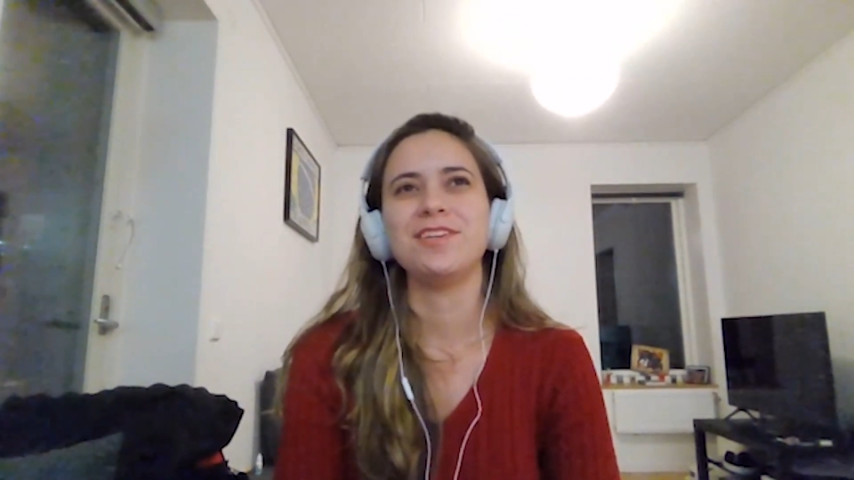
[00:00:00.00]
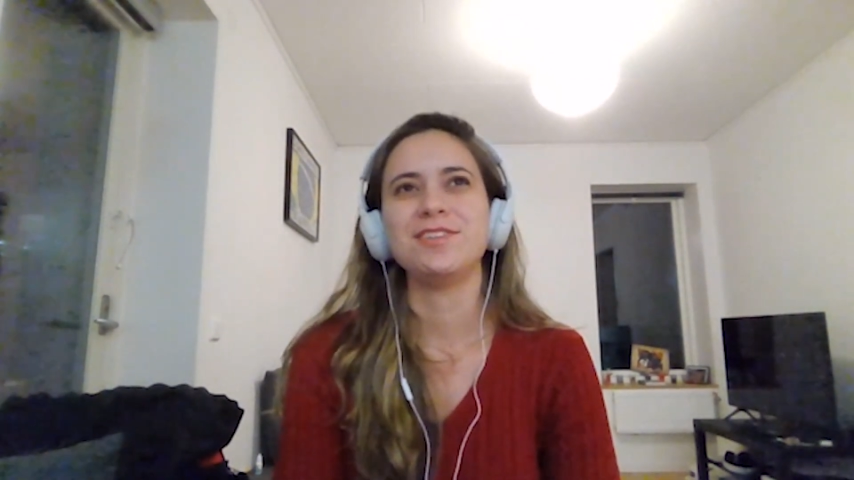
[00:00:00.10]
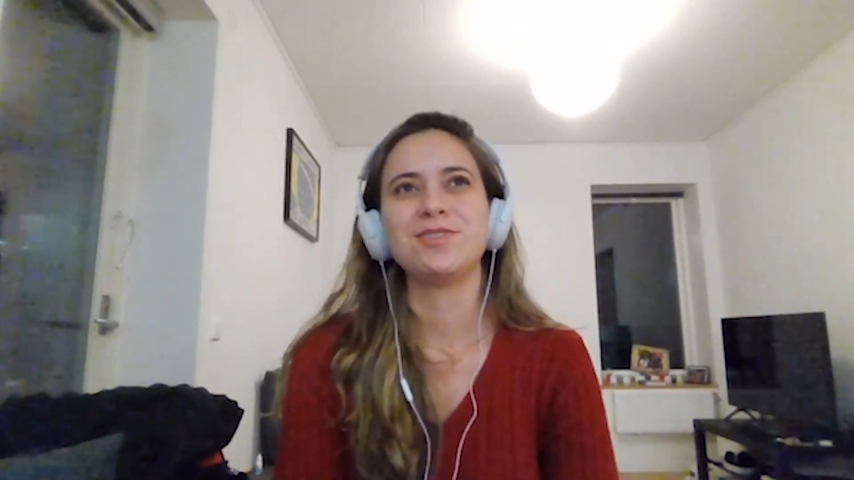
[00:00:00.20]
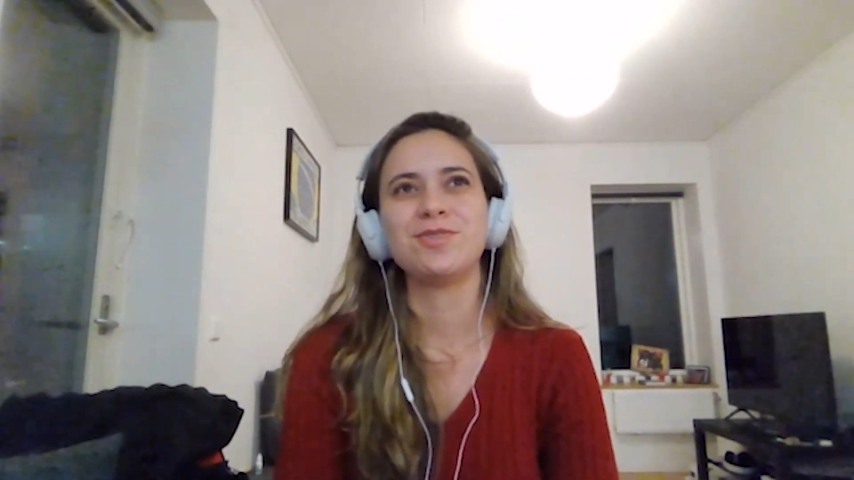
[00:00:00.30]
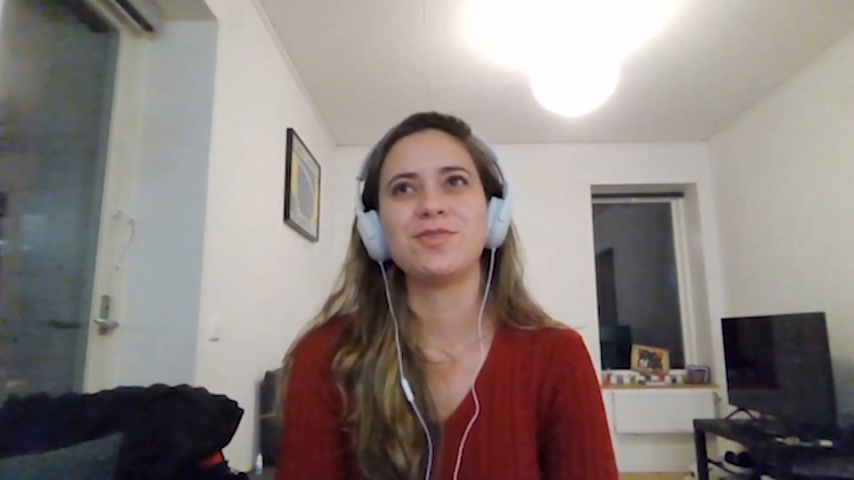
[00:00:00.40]

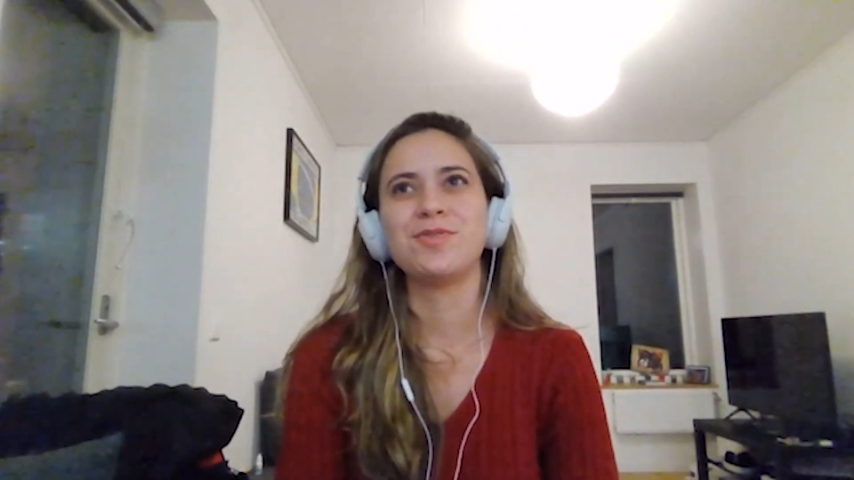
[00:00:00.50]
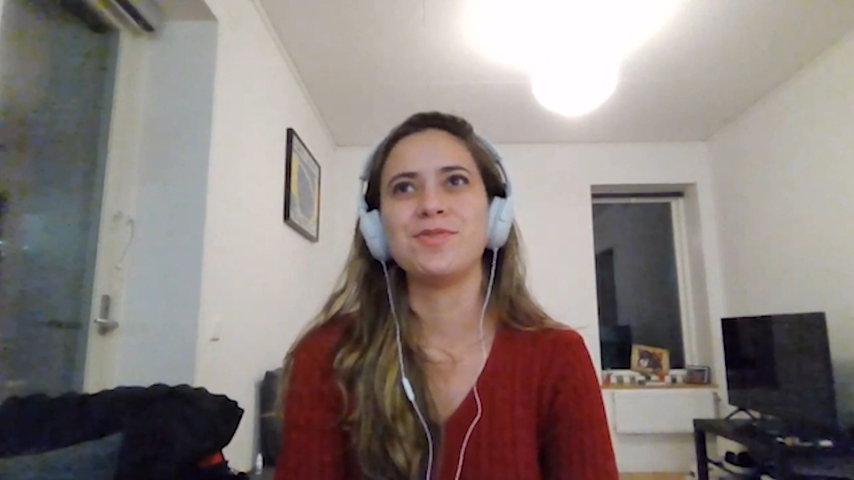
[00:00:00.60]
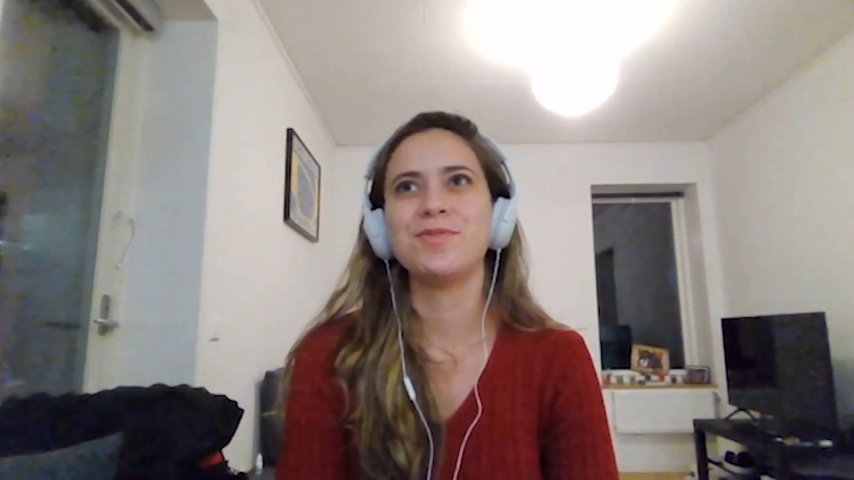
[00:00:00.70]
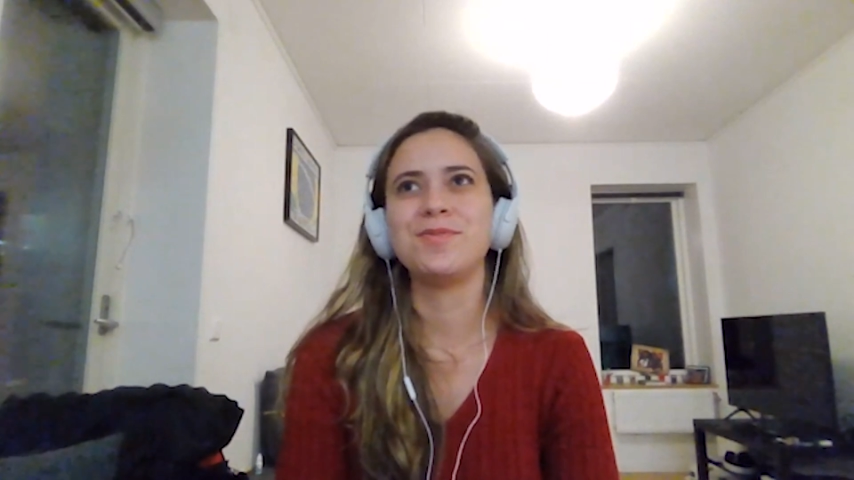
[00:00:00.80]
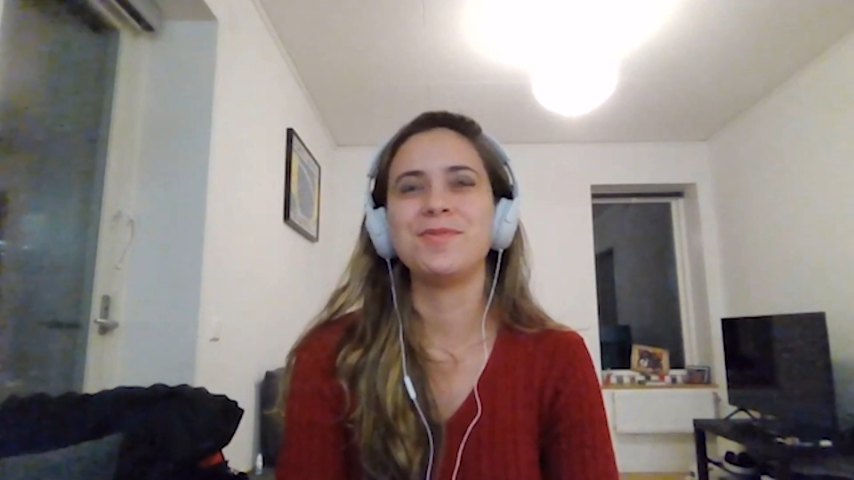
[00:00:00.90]

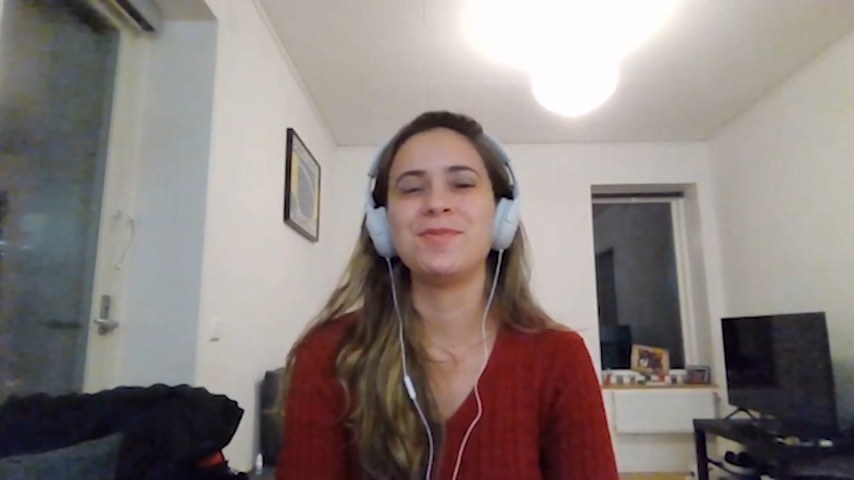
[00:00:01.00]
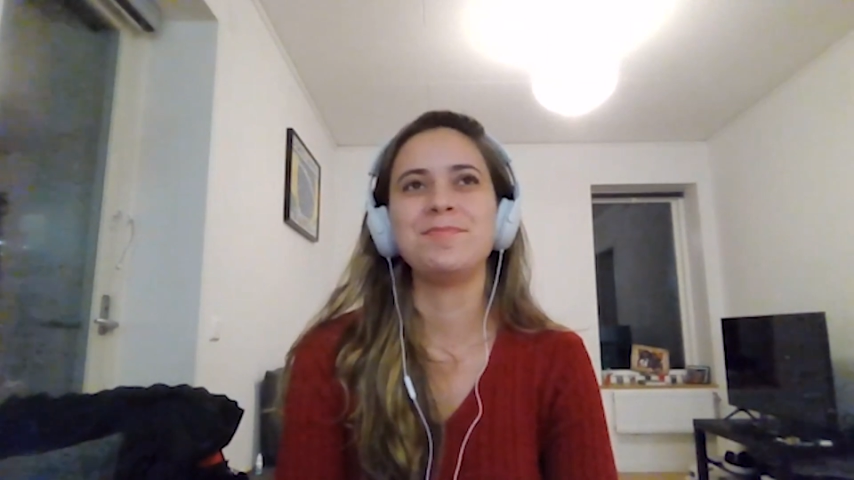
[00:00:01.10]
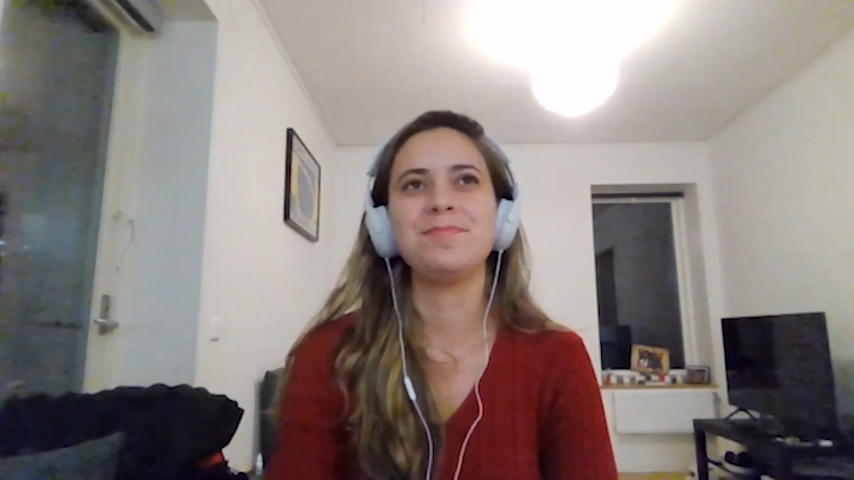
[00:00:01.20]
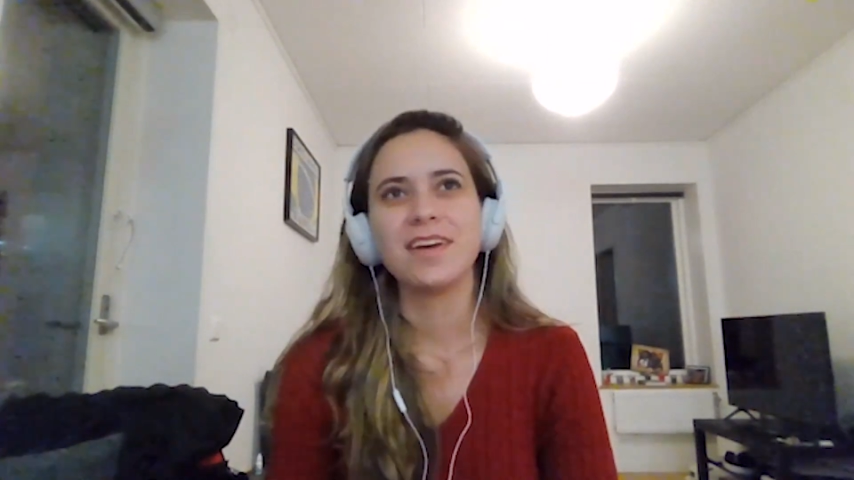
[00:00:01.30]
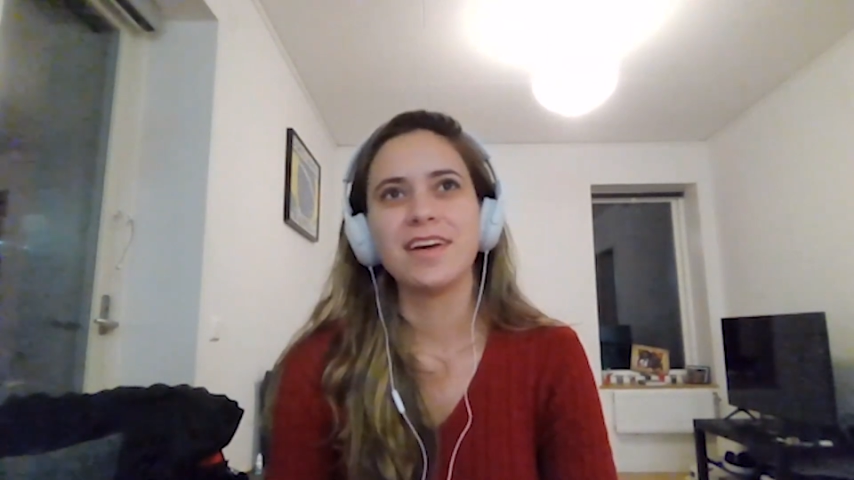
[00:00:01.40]
So